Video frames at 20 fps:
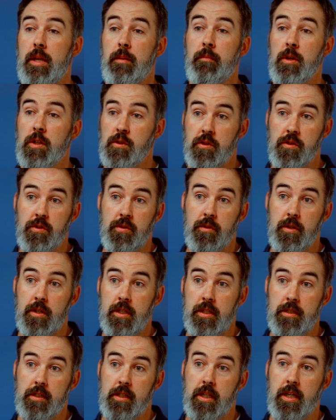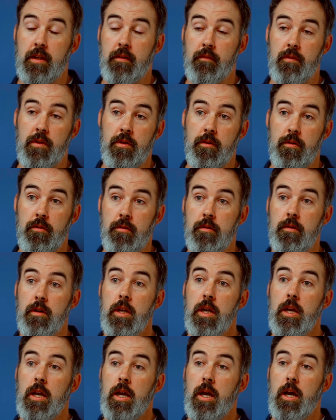muscle soreness, like if you
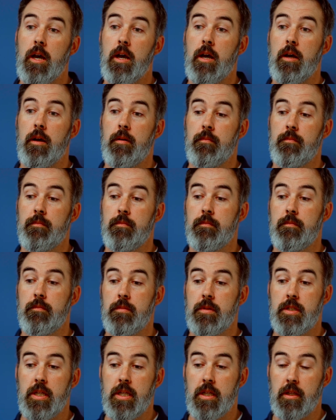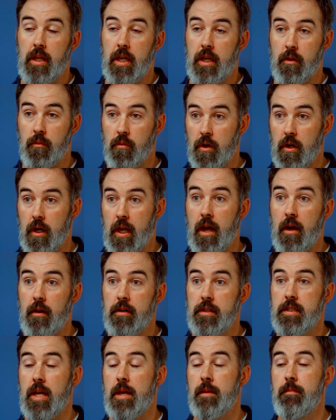did like a
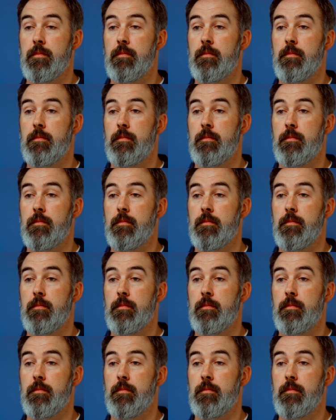workout type